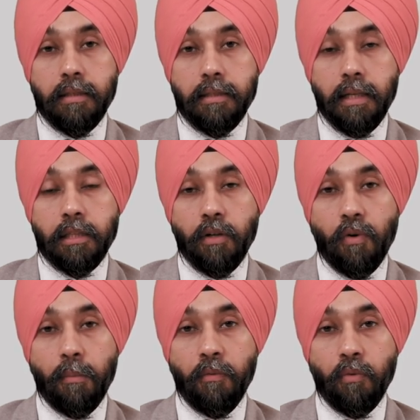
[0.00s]
These are in the
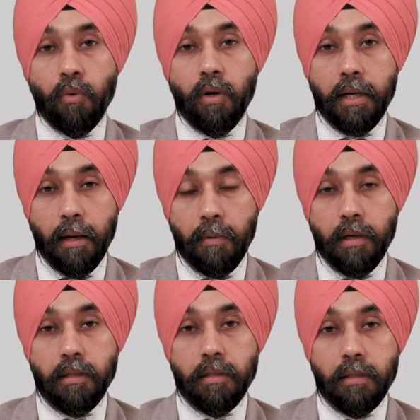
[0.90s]
form of oral
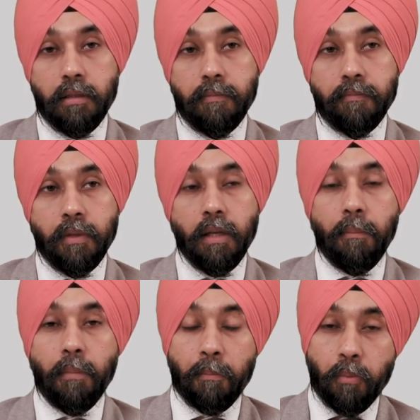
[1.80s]
tablets.
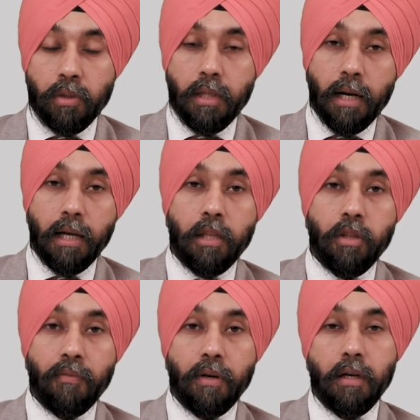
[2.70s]
But both the classes
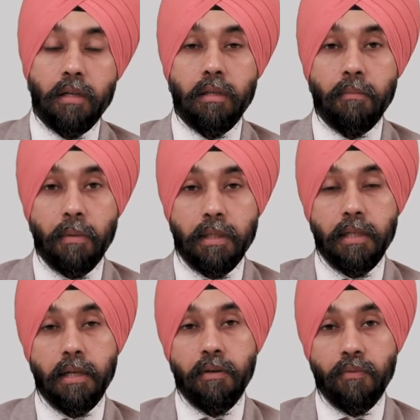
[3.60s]
of drugs
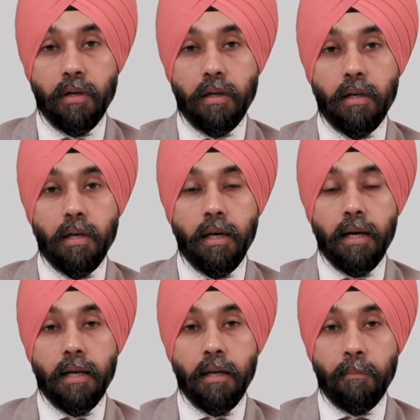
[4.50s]
majorly work
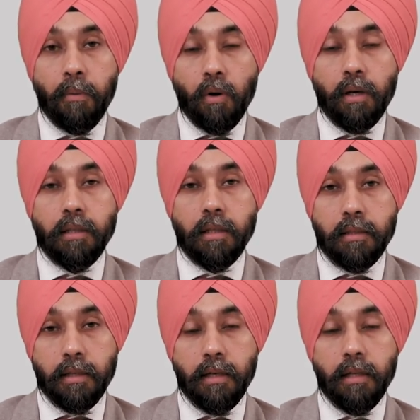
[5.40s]
in blocking the
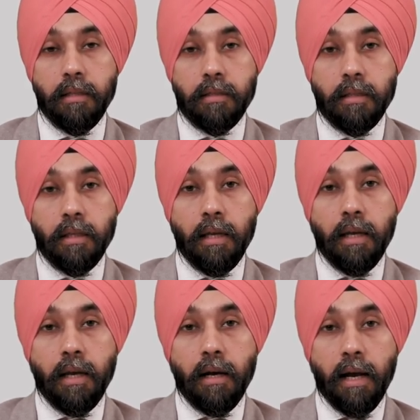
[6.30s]
signals
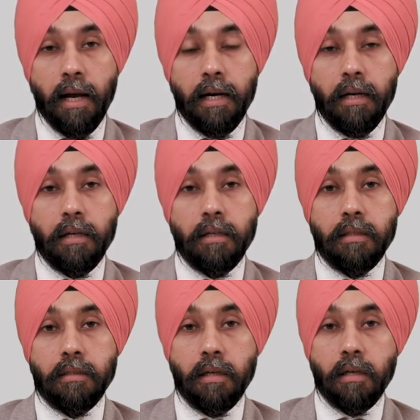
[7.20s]
and
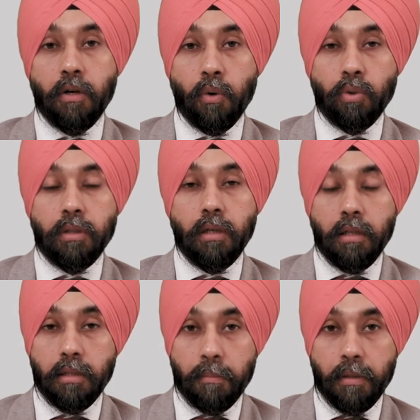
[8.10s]
the growth
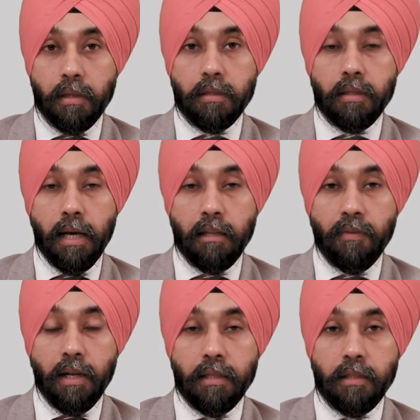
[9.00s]
receptors as
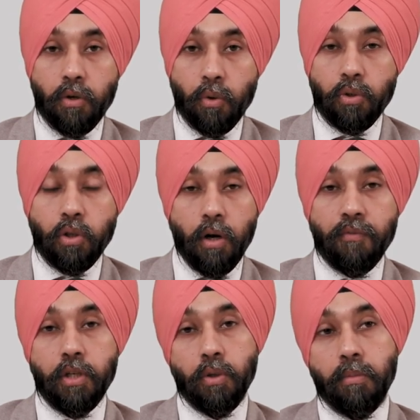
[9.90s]
well as the growth
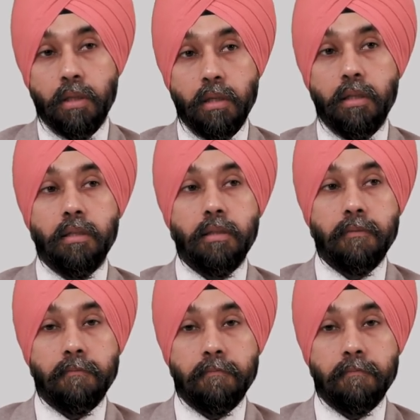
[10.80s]
of the tumor cells.